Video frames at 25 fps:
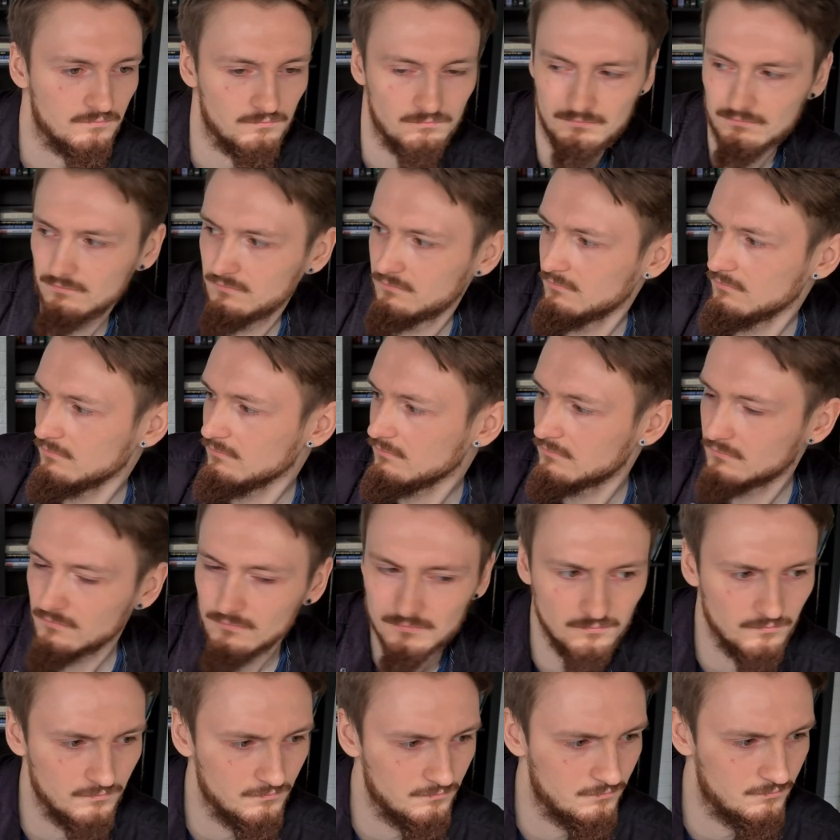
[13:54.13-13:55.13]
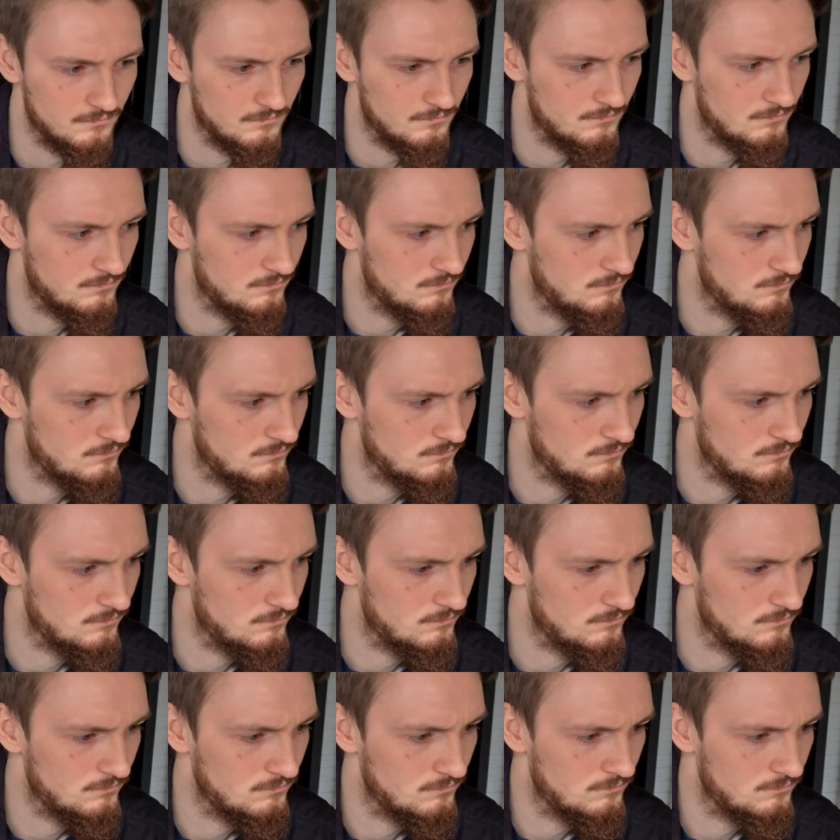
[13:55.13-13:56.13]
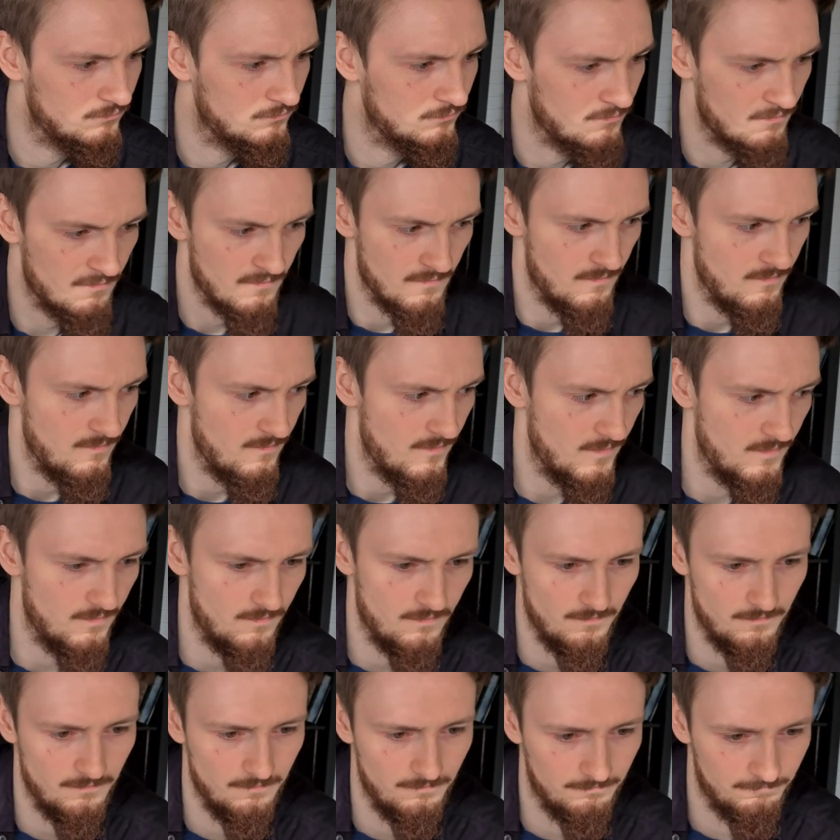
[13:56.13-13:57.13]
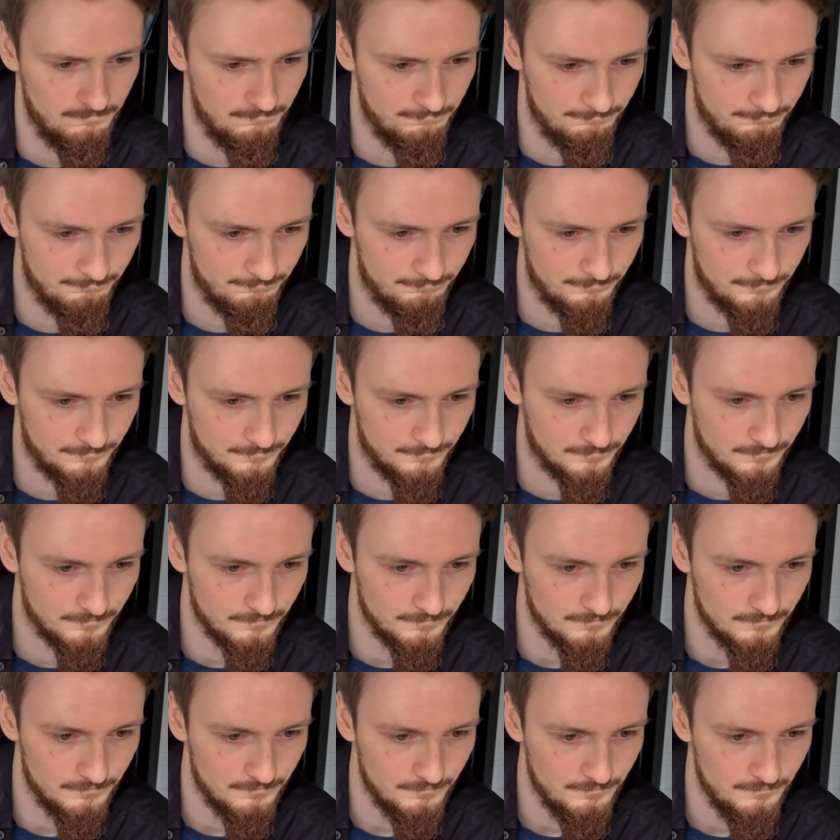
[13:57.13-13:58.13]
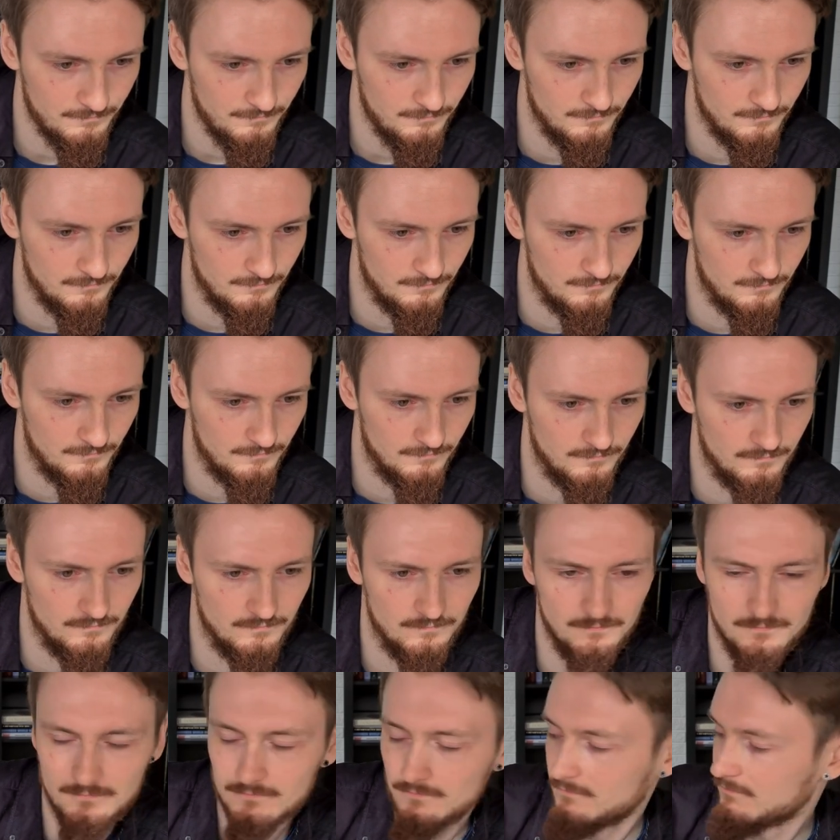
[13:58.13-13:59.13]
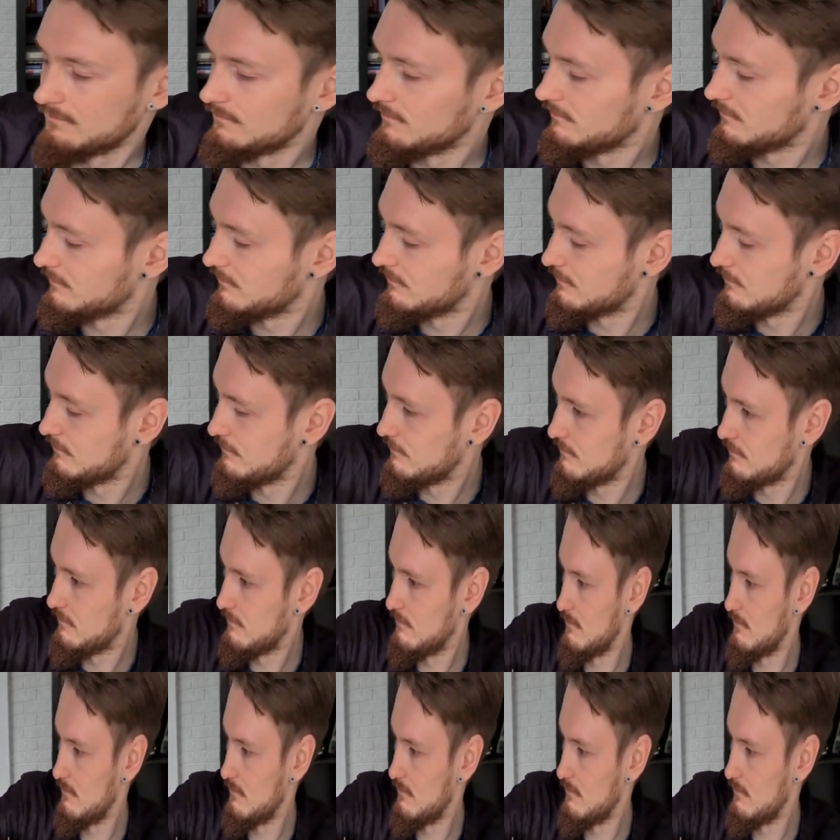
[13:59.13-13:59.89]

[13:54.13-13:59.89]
Nobody speaks.